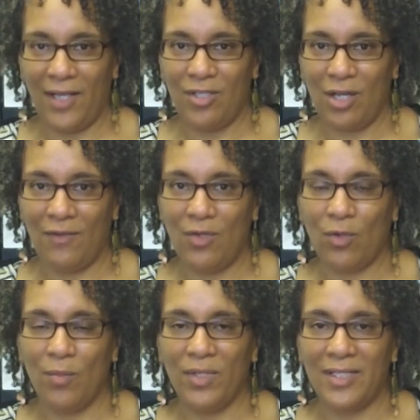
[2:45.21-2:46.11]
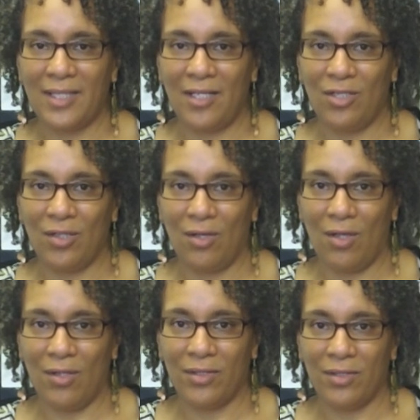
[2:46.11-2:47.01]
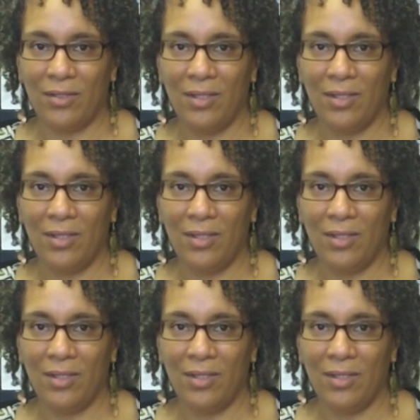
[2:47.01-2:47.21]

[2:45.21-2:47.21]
HIV criminalization laws.